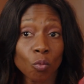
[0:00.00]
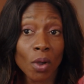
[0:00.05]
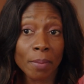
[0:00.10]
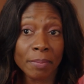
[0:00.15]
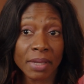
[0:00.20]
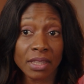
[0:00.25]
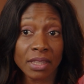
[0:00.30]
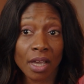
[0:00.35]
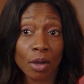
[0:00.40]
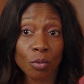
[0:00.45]

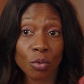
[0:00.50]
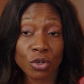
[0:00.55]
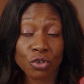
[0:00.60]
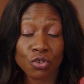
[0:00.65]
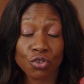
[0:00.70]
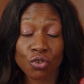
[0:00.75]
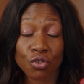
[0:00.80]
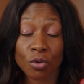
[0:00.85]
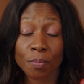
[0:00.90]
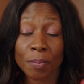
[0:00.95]
women that were
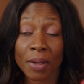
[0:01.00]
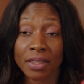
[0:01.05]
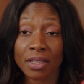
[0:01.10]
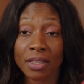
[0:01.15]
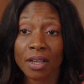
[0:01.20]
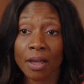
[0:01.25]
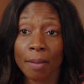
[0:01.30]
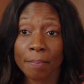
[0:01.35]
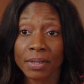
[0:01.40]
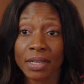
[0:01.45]
insured by the
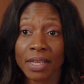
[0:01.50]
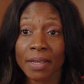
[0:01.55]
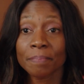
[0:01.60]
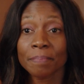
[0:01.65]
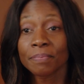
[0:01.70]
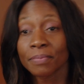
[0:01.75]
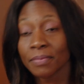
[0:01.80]
company.